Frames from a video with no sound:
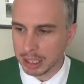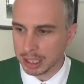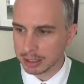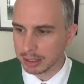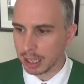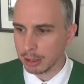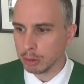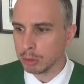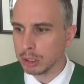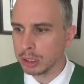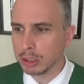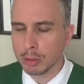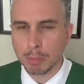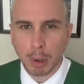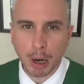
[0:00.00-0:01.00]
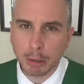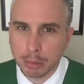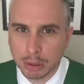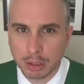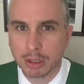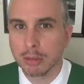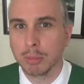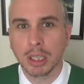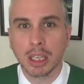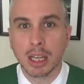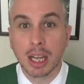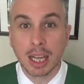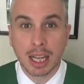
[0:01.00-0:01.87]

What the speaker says: That's not who he's supposed to be.